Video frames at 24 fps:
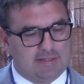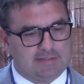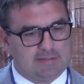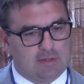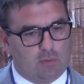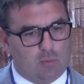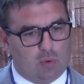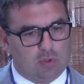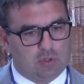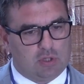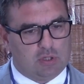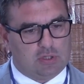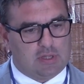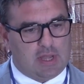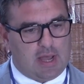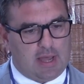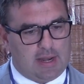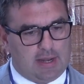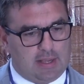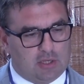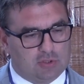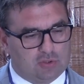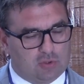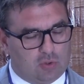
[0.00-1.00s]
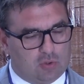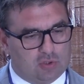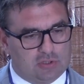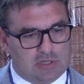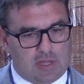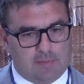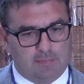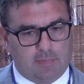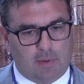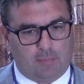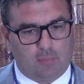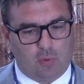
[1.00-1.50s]
we're
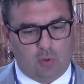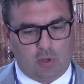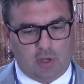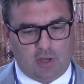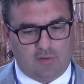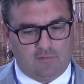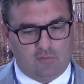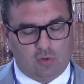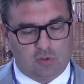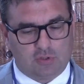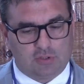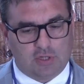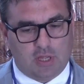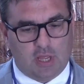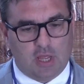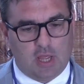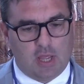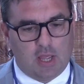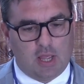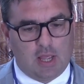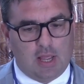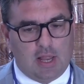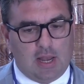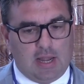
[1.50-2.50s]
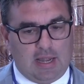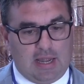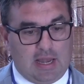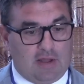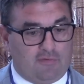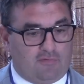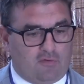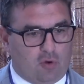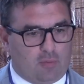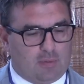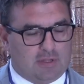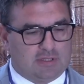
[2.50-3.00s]
returning to a
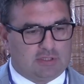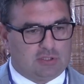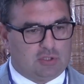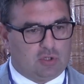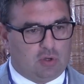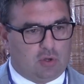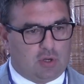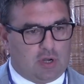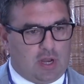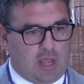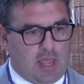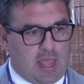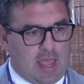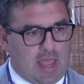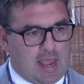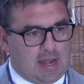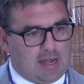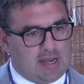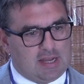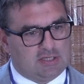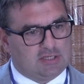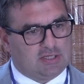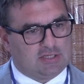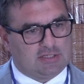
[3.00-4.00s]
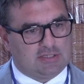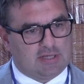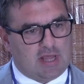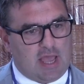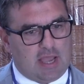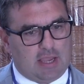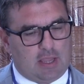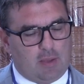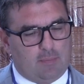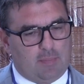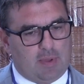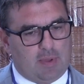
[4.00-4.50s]
situation in which we can